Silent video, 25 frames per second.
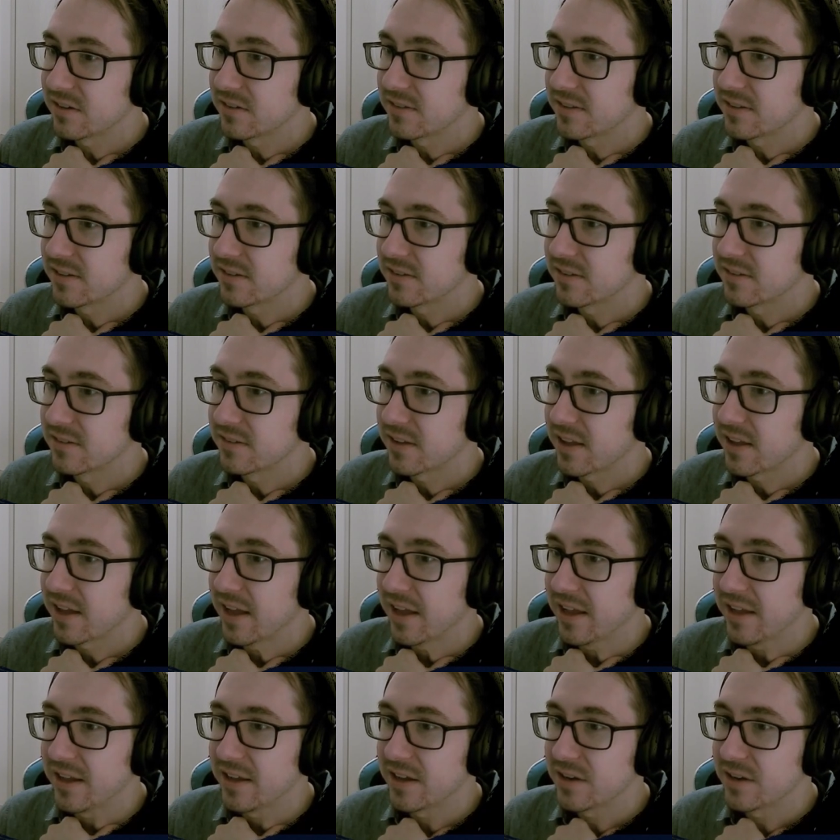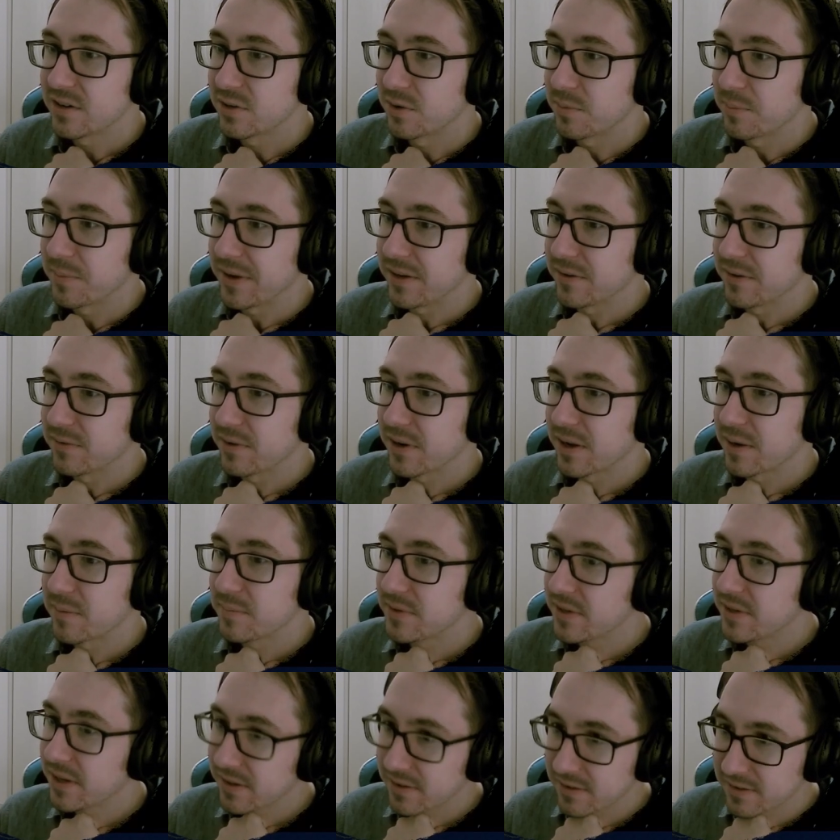This is a domain ramp
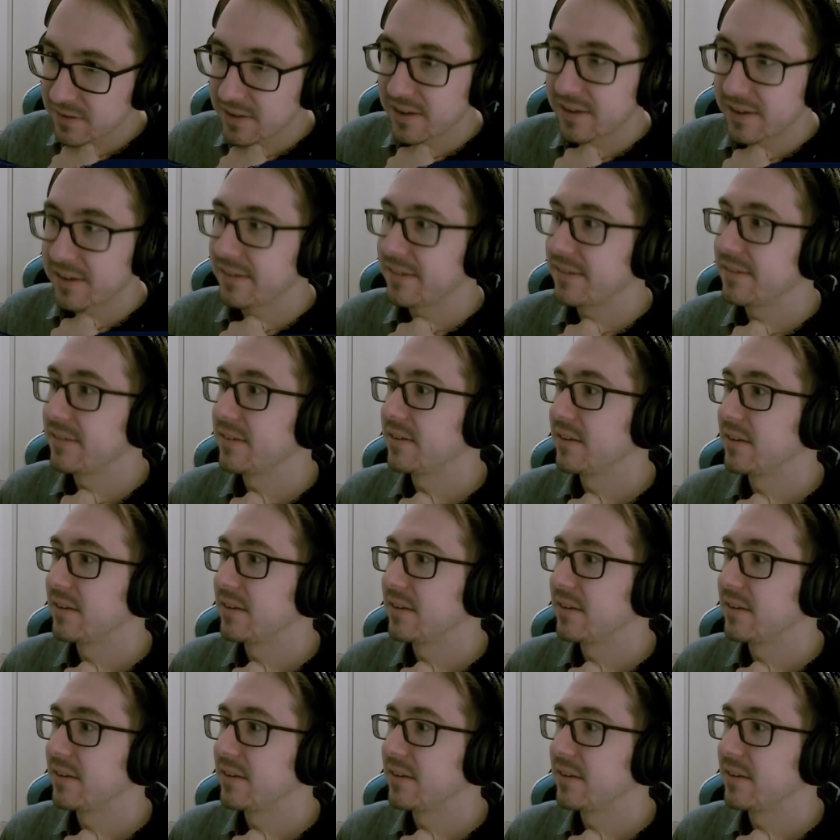deck again,